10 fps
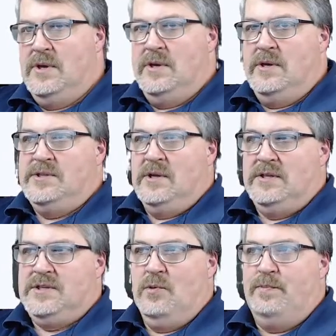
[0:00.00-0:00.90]
So
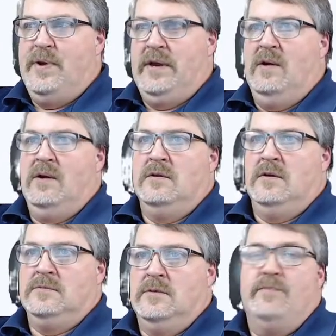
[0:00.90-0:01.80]
let's go figure.
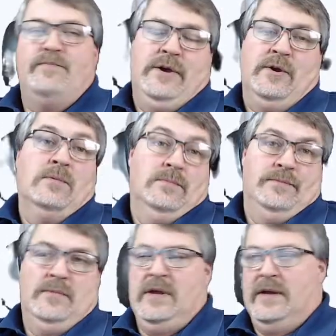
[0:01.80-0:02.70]

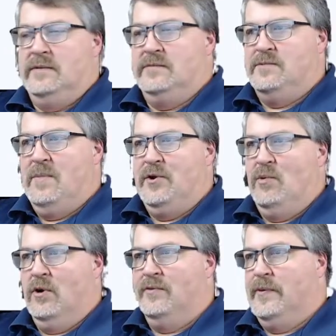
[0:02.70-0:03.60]
It's my new
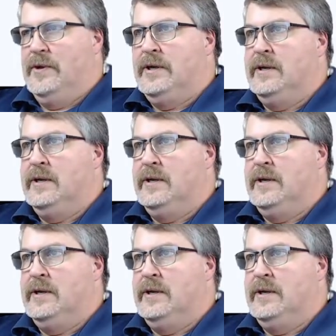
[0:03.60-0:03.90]
word for the day.